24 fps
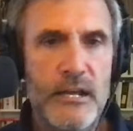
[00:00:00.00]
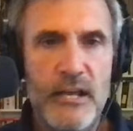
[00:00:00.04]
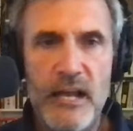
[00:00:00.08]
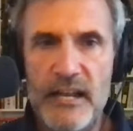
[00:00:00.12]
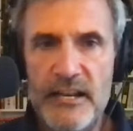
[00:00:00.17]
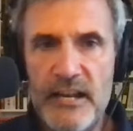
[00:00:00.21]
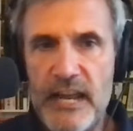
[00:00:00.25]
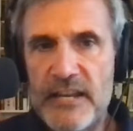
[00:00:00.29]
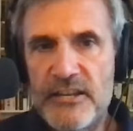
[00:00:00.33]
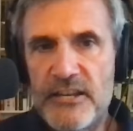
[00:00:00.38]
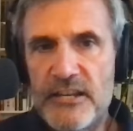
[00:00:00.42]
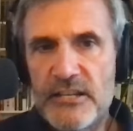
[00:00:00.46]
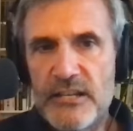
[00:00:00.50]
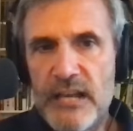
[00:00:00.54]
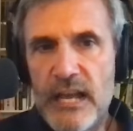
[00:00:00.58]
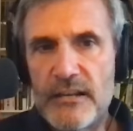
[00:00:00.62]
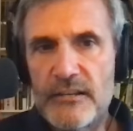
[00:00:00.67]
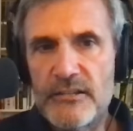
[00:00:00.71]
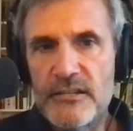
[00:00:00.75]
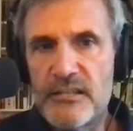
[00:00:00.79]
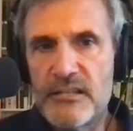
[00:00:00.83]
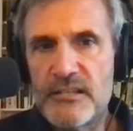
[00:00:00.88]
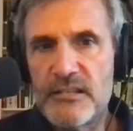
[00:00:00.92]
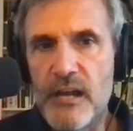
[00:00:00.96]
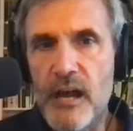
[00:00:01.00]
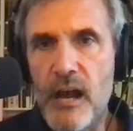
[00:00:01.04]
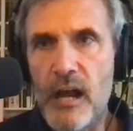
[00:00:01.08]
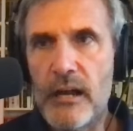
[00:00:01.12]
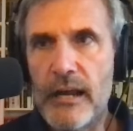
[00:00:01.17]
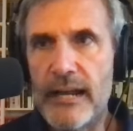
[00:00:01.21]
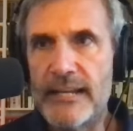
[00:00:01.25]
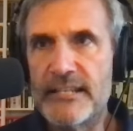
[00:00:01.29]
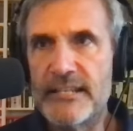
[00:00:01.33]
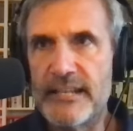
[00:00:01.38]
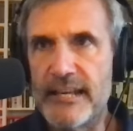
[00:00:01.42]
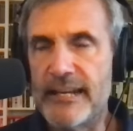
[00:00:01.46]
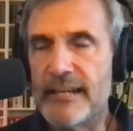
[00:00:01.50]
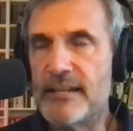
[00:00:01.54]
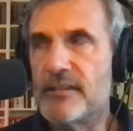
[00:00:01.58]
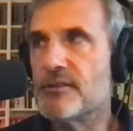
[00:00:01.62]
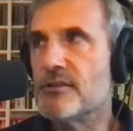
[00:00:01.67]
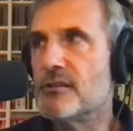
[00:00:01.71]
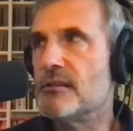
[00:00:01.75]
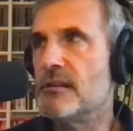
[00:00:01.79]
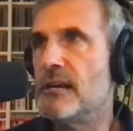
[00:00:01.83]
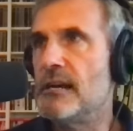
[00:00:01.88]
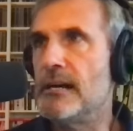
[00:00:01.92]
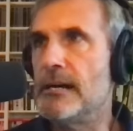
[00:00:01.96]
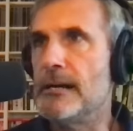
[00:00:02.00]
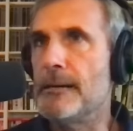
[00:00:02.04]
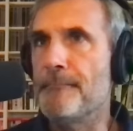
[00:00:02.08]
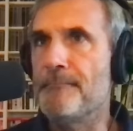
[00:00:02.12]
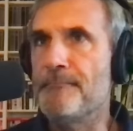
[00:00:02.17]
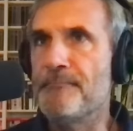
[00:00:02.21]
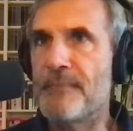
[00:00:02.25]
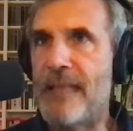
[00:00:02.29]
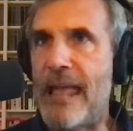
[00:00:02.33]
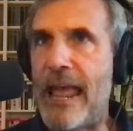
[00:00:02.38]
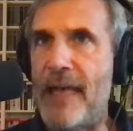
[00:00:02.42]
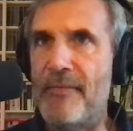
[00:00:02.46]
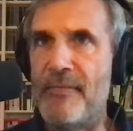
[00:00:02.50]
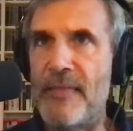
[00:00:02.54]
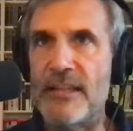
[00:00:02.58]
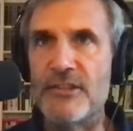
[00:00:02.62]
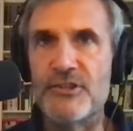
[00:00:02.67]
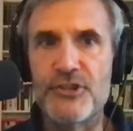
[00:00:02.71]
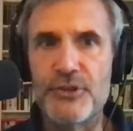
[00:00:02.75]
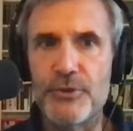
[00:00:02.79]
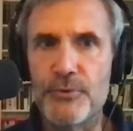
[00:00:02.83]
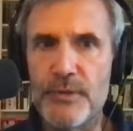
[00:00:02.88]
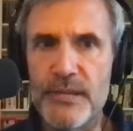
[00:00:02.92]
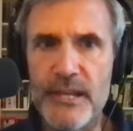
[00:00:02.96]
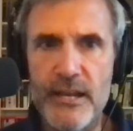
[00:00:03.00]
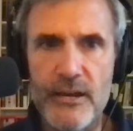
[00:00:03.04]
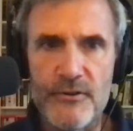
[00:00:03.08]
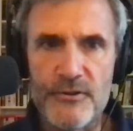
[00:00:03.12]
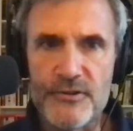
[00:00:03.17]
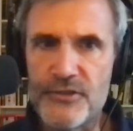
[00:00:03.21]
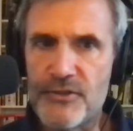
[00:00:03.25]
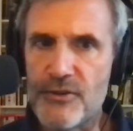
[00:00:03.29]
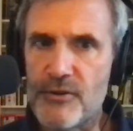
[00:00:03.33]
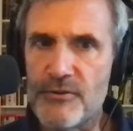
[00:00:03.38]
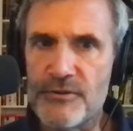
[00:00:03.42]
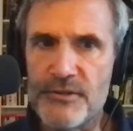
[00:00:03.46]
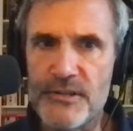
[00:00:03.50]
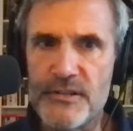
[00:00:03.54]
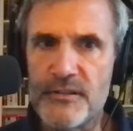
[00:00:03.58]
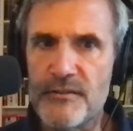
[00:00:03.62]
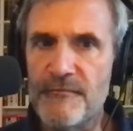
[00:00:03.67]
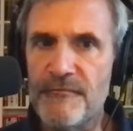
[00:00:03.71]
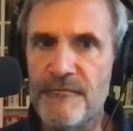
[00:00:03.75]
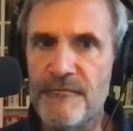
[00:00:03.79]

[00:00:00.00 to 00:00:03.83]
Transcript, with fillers: It, it just kind of stuck. I did it, um, and then two years turned into